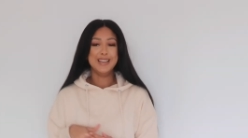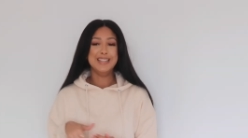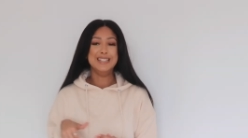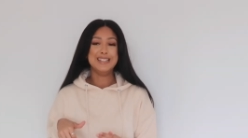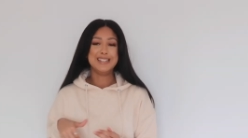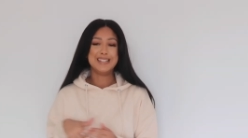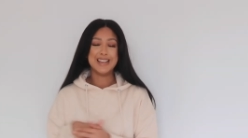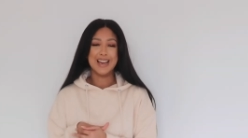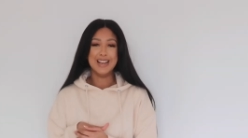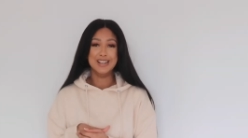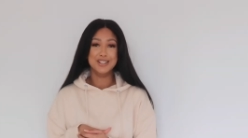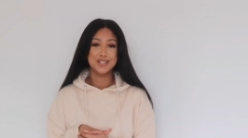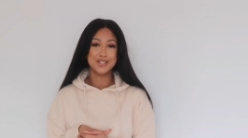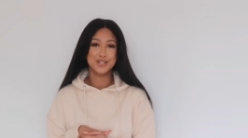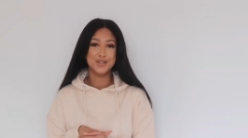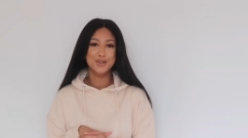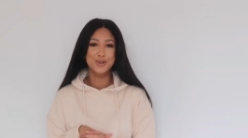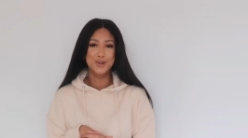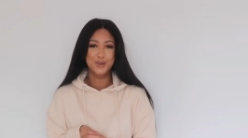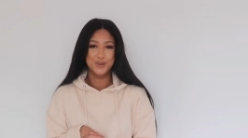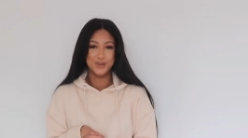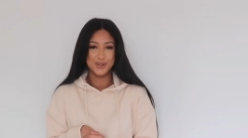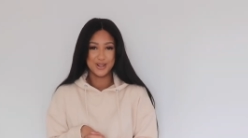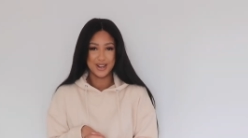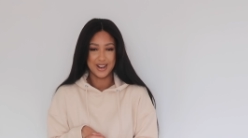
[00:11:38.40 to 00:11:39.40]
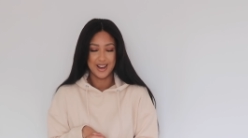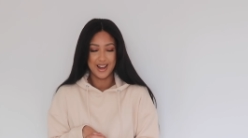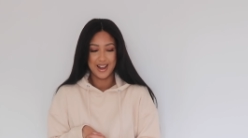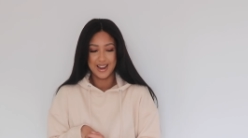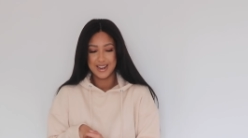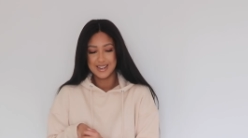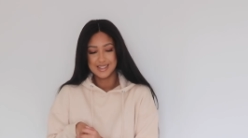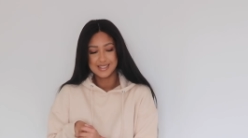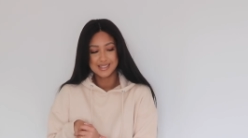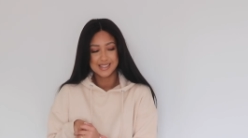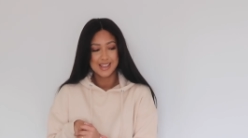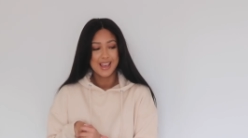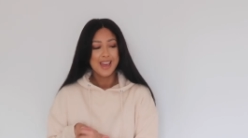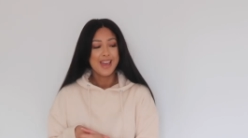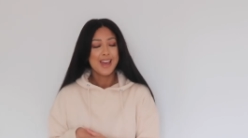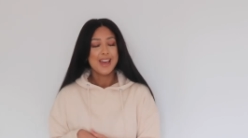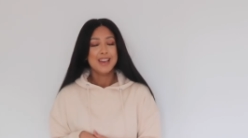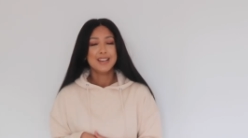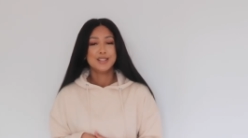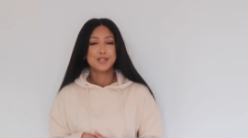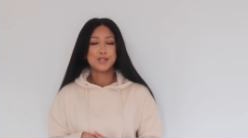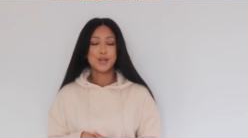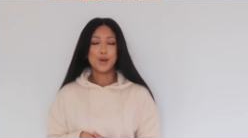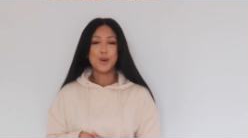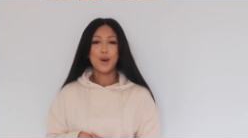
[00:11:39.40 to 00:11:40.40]
intentional guys.
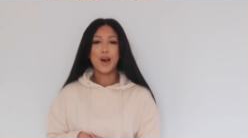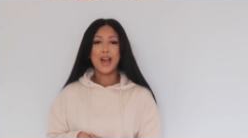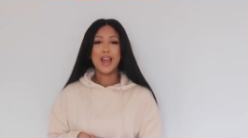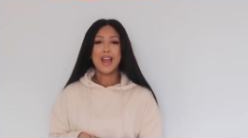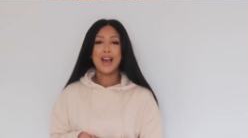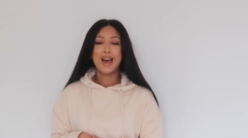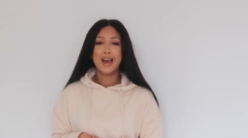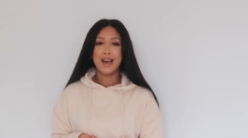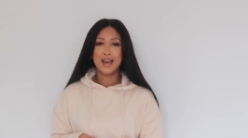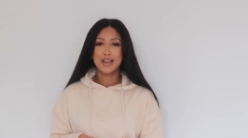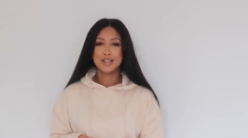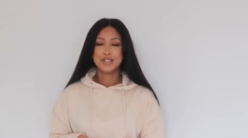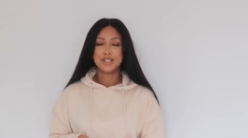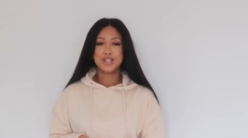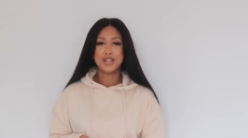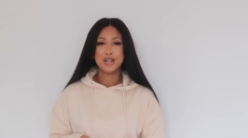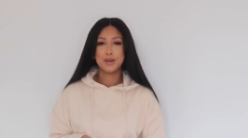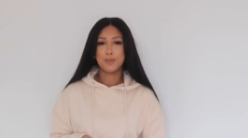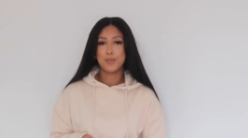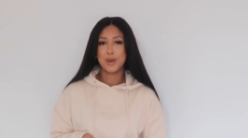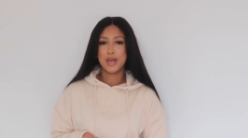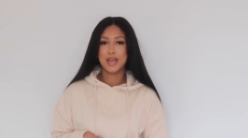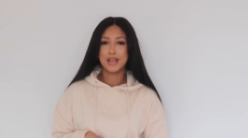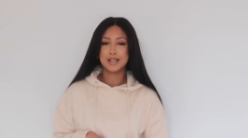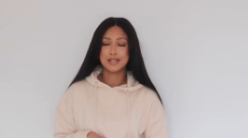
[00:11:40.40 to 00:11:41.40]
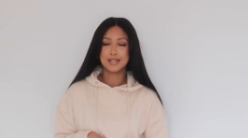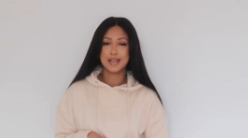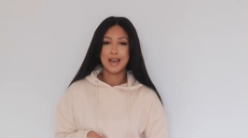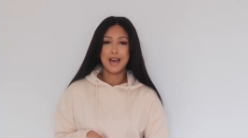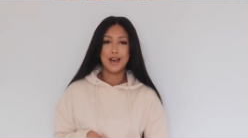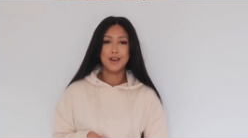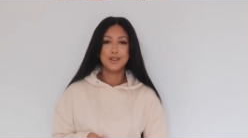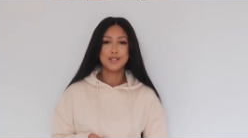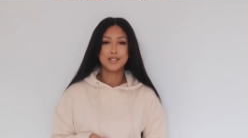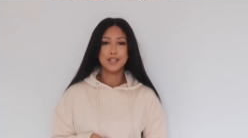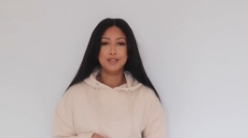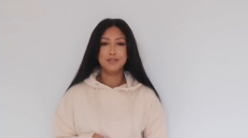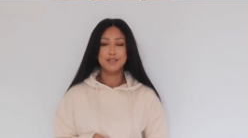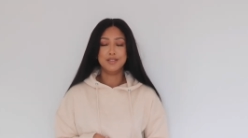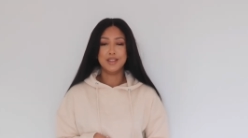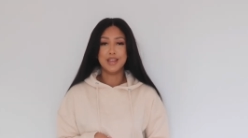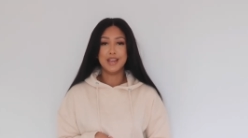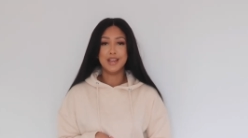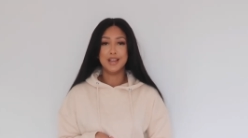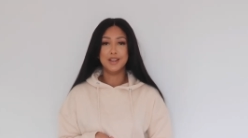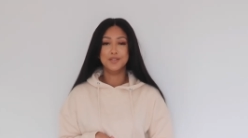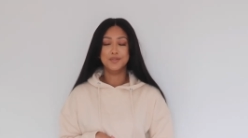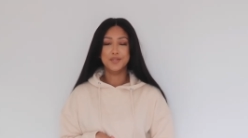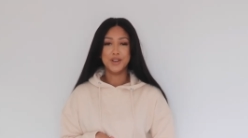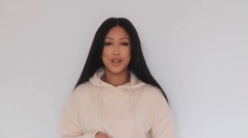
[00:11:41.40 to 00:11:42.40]
So I actually picked out
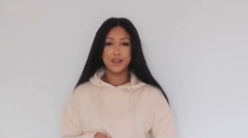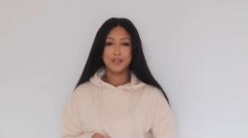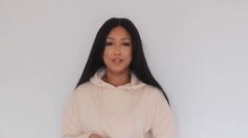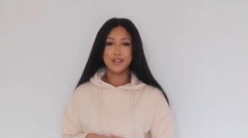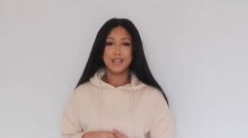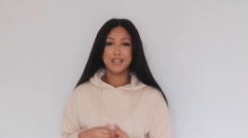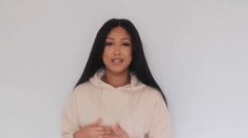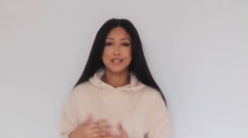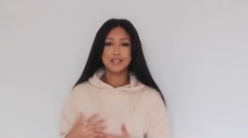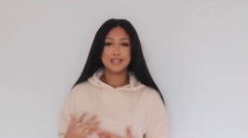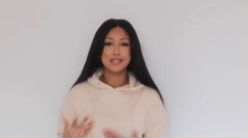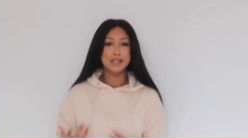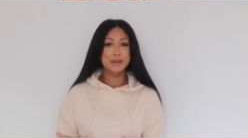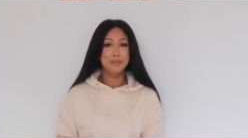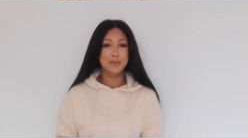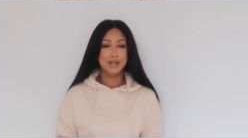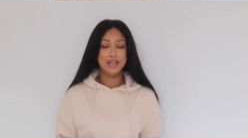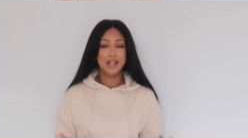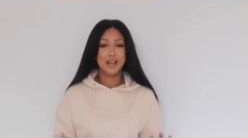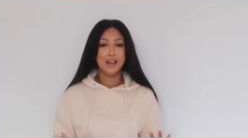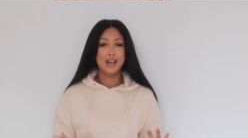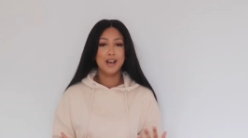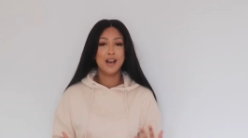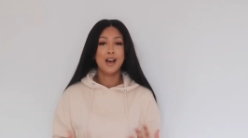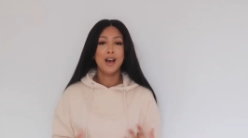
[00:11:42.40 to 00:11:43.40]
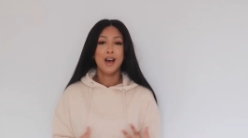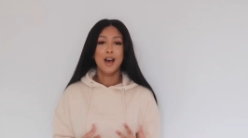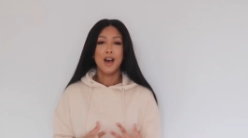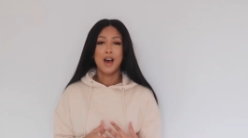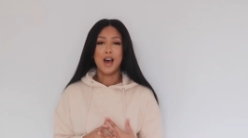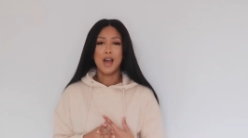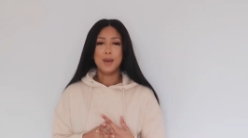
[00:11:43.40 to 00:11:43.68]
something very similar.